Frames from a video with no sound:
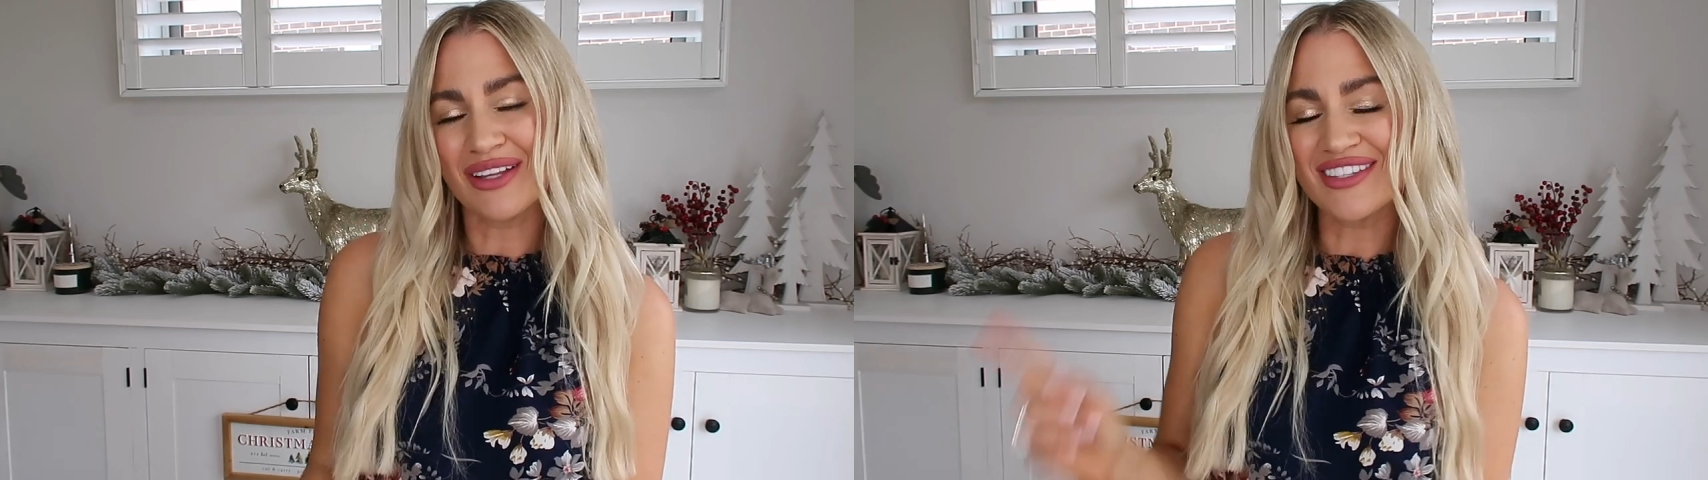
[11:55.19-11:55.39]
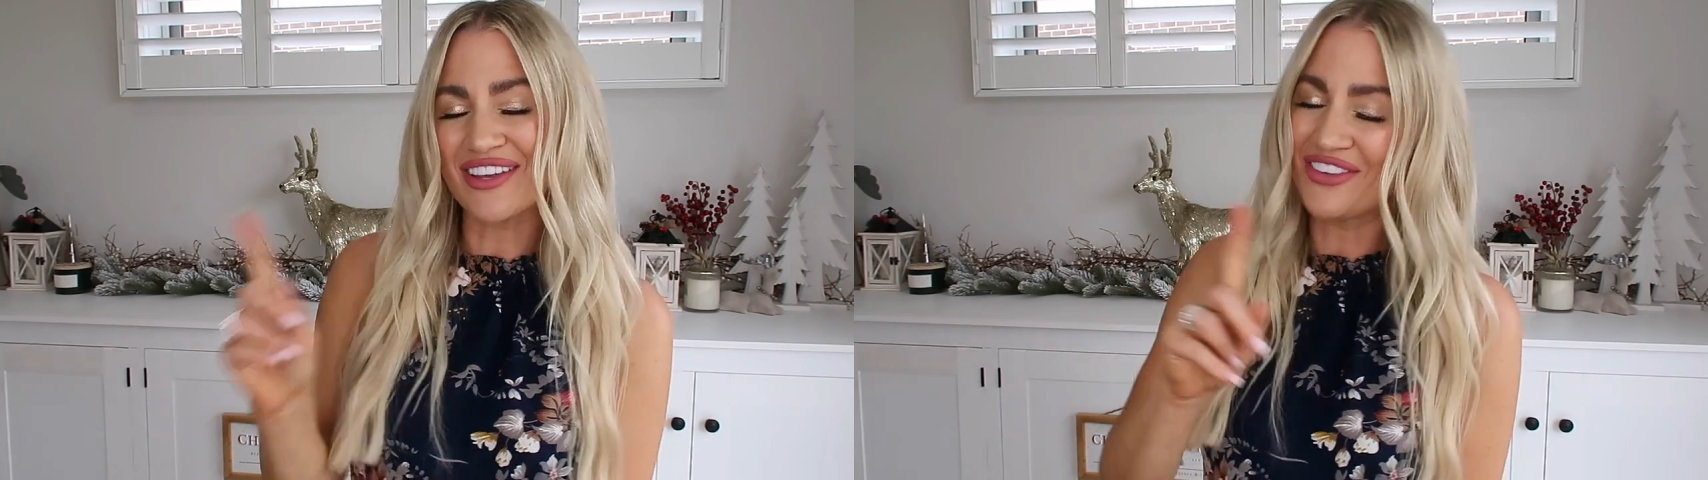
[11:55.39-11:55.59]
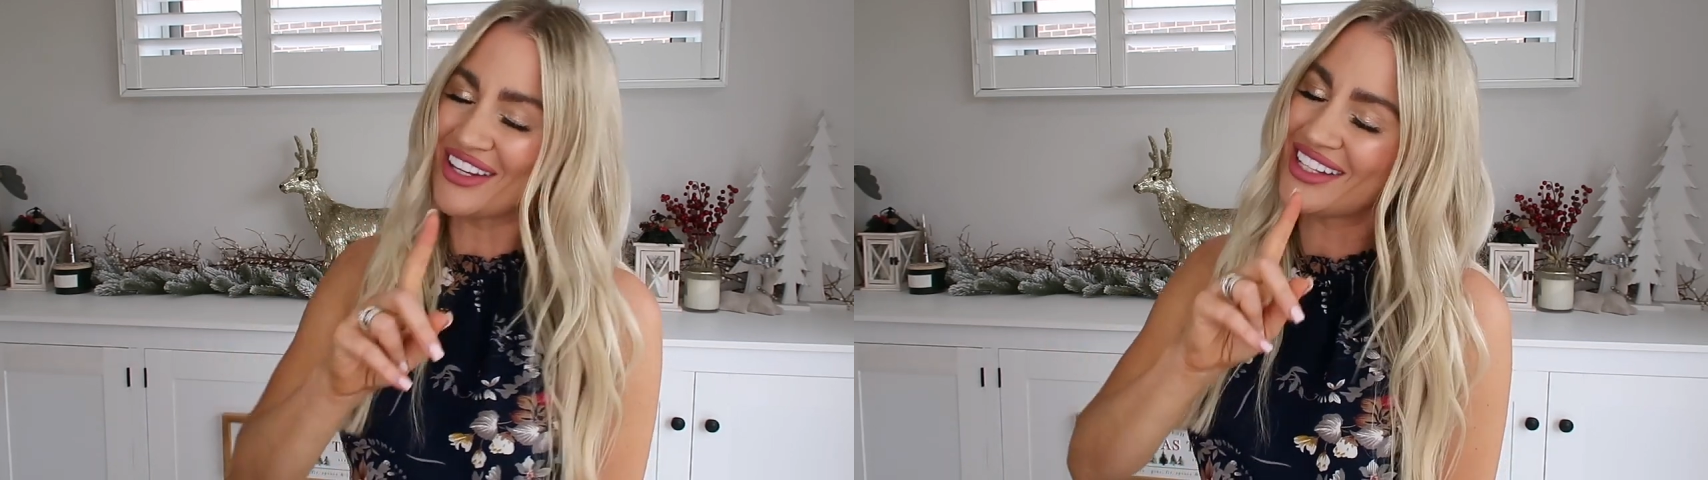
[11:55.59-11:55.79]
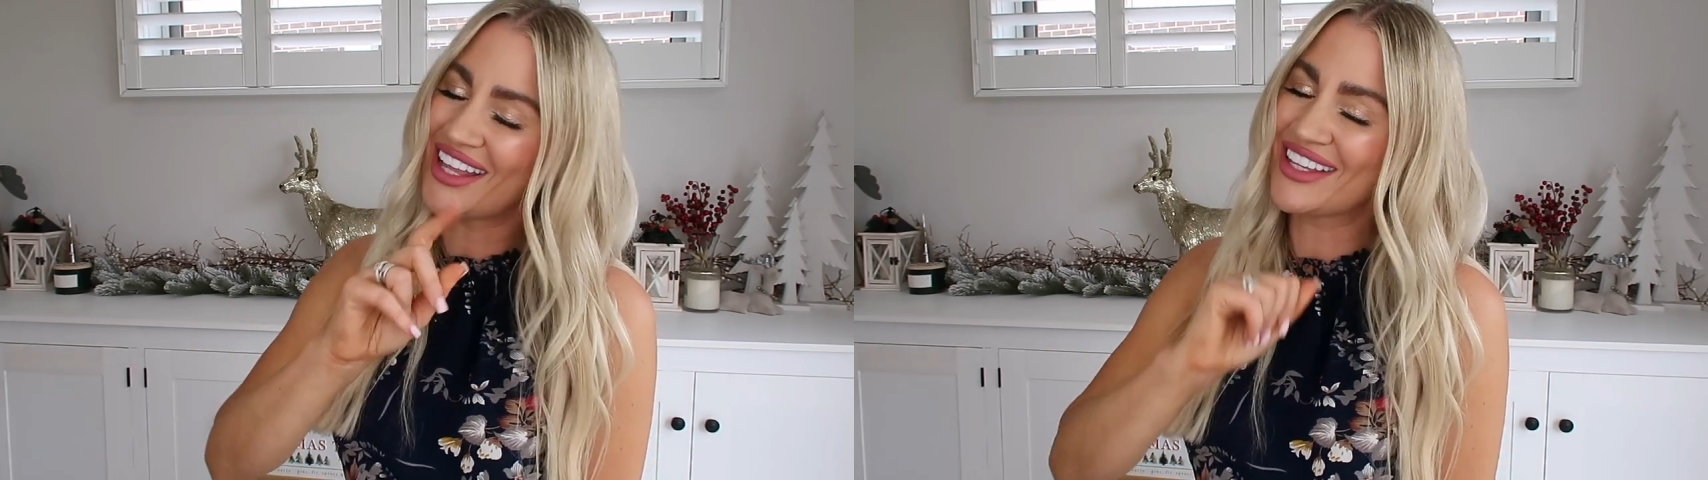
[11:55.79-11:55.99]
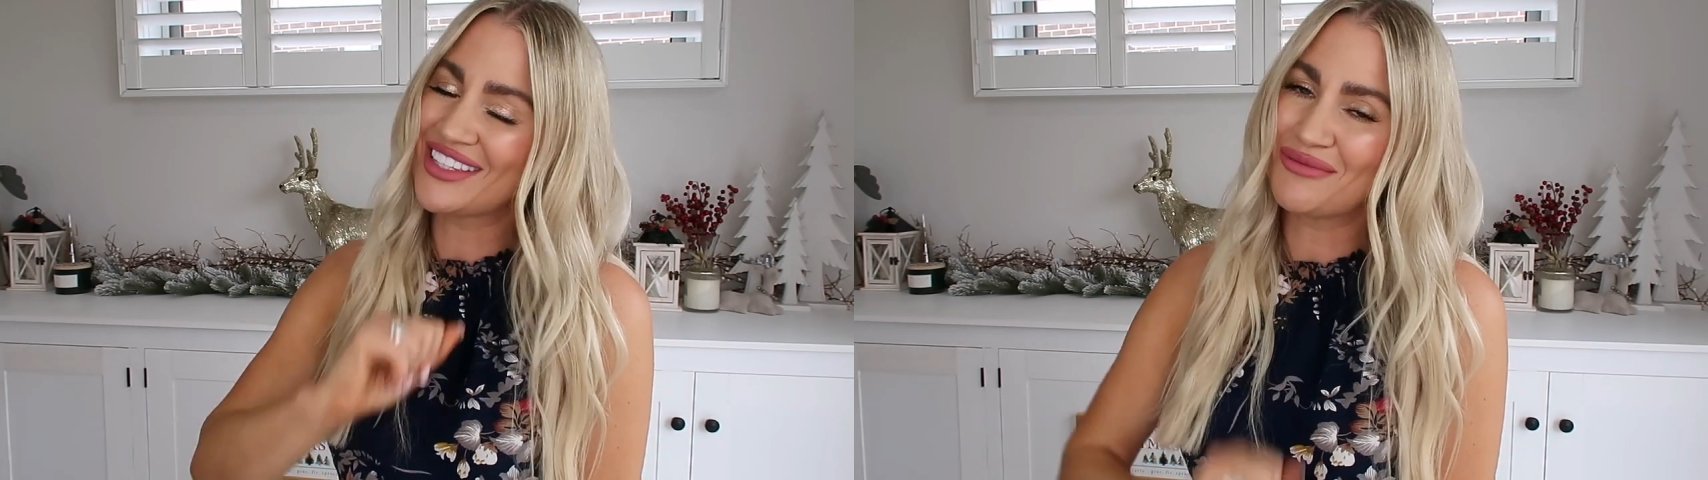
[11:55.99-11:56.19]
Please don't forget to
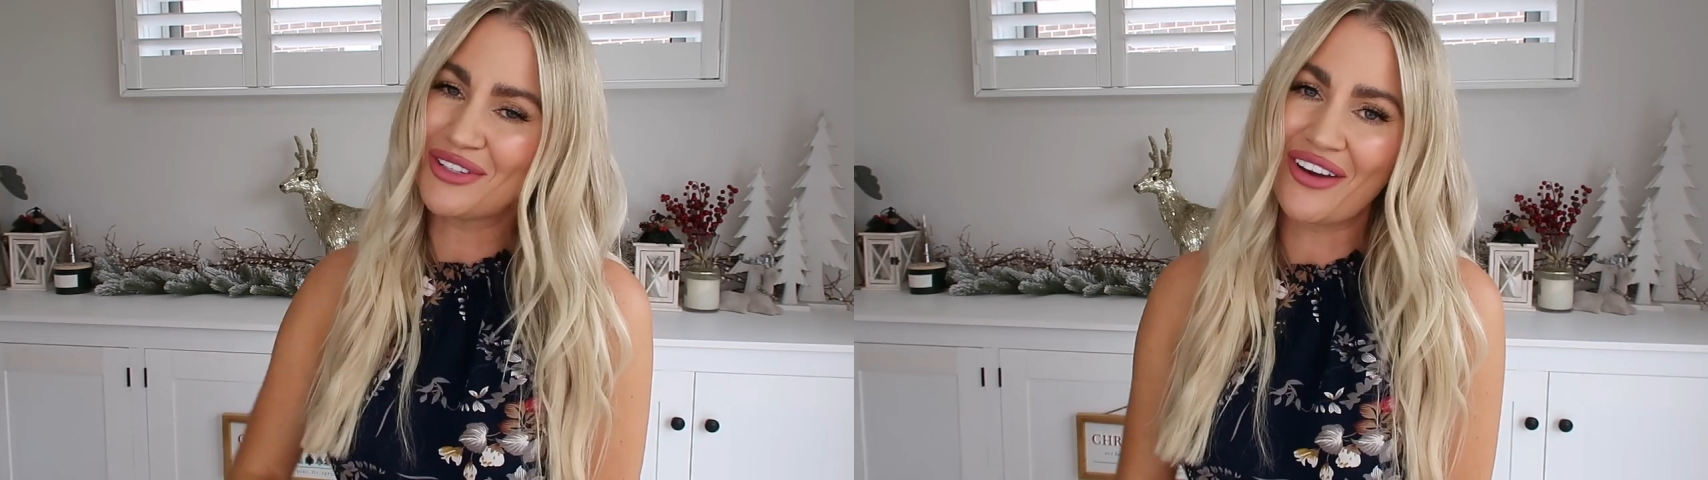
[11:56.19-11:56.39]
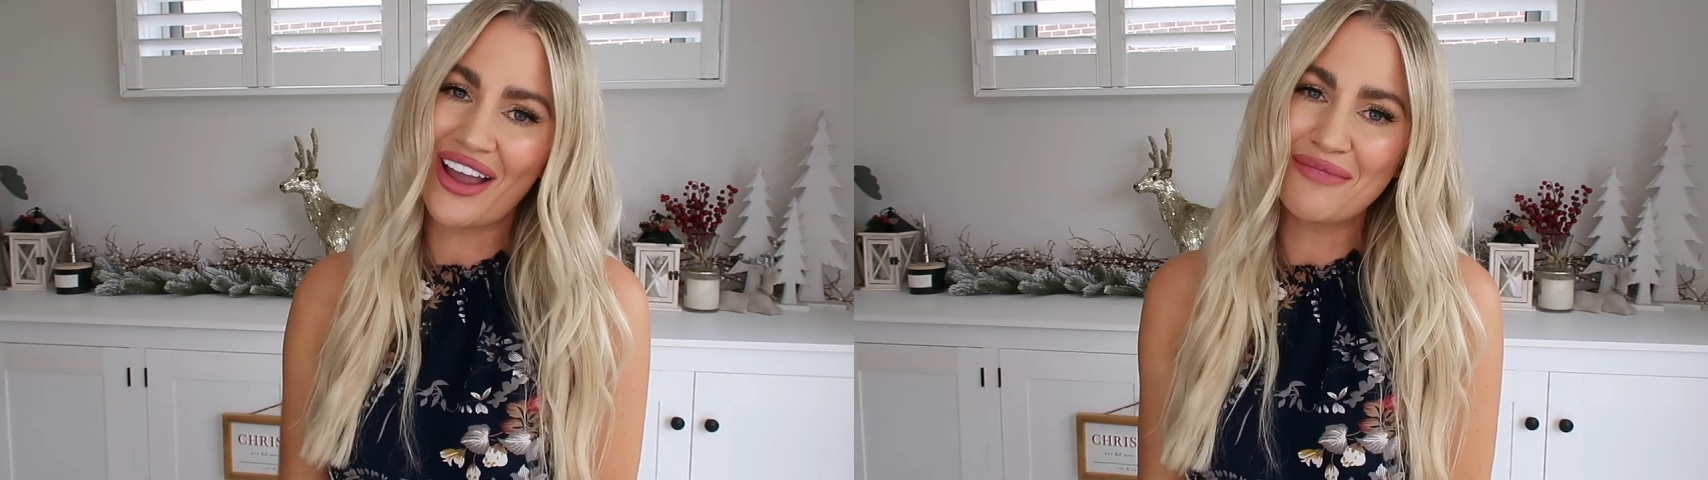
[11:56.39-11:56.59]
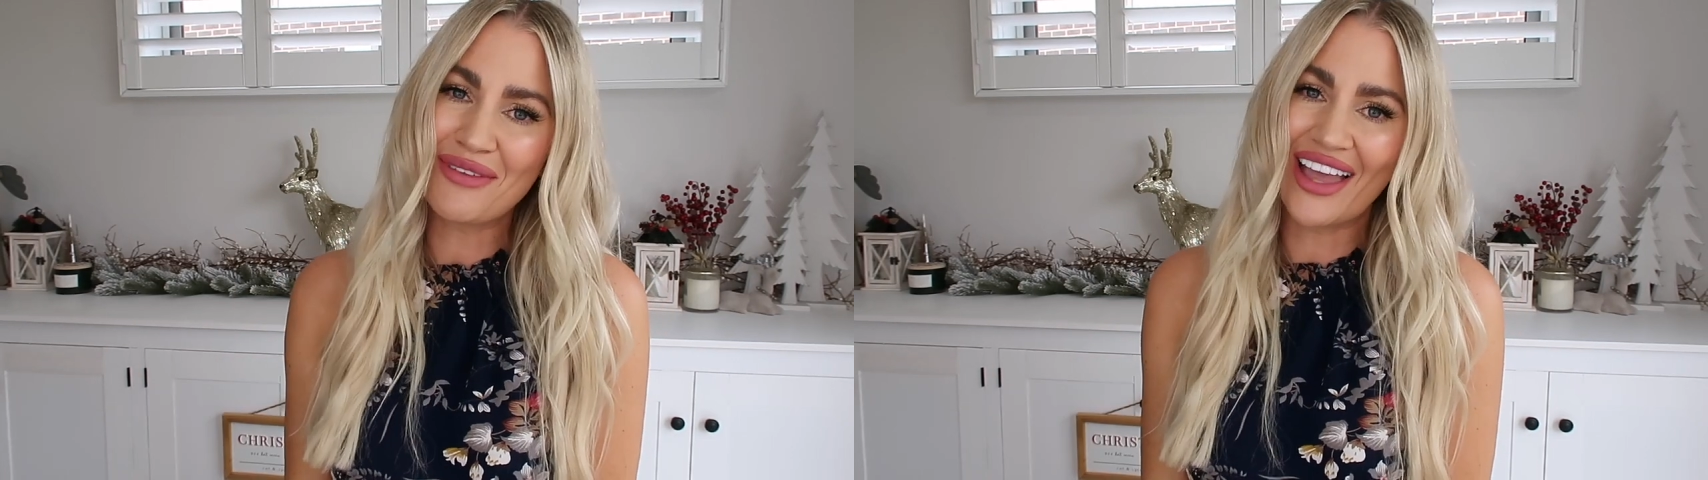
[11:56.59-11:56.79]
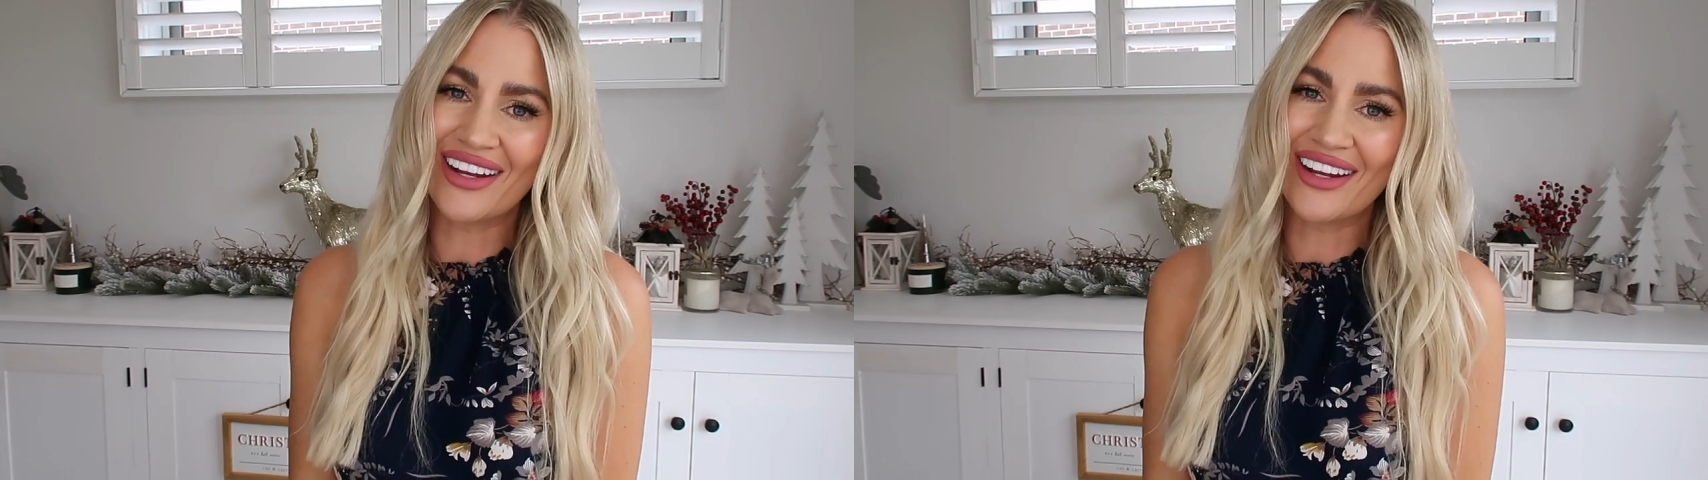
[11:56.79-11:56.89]
like and subscribe,